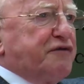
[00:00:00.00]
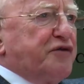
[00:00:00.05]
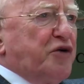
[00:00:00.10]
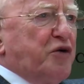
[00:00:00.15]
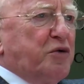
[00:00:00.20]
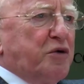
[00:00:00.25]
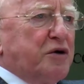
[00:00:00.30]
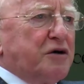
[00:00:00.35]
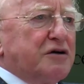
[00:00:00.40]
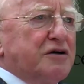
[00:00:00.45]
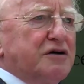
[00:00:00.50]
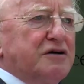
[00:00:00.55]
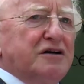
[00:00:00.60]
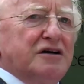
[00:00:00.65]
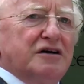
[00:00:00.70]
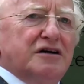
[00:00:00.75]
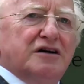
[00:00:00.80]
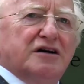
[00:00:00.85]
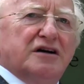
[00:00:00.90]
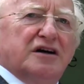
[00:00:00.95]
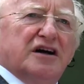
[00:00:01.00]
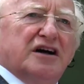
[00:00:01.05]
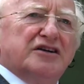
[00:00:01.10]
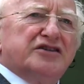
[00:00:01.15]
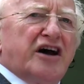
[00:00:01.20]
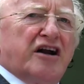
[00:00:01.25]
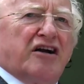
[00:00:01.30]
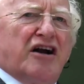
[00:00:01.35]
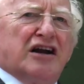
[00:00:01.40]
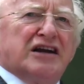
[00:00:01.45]
before.
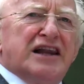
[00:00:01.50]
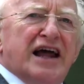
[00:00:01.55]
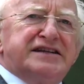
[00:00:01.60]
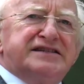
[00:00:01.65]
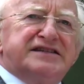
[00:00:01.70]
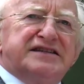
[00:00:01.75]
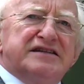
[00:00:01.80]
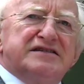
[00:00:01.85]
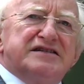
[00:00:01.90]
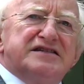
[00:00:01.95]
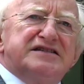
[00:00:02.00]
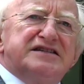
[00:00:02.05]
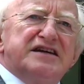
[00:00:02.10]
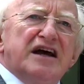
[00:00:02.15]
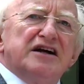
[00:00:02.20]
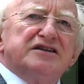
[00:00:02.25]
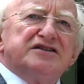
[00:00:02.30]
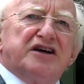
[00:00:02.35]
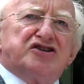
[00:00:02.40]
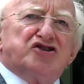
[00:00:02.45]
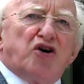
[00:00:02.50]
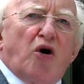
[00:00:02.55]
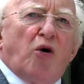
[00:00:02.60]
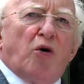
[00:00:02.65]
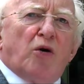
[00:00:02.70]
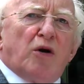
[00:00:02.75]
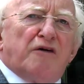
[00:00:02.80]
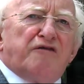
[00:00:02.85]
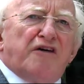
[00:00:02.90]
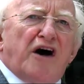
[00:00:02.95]
There are lessons that
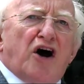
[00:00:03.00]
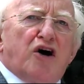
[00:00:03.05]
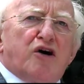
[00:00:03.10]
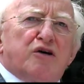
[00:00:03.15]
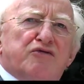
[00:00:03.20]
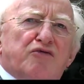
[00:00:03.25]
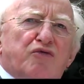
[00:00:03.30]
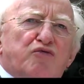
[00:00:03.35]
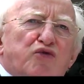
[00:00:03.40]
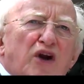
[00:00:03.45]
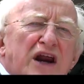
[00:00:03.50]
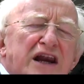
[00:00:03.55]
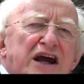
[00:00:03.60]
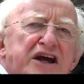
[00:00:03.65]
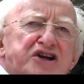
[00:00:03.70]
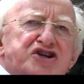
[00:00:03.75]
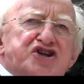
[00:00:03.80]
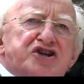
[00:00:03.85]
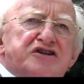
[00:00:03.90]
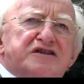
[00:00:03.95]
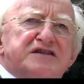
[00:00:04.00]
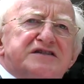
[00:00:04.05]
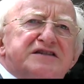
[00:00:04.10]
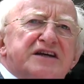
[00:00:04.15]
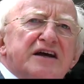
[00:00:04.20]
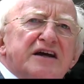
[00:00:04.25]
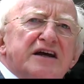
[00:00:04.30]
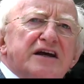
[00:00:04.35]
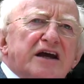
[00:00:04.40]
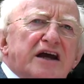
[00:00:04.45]
all of our relations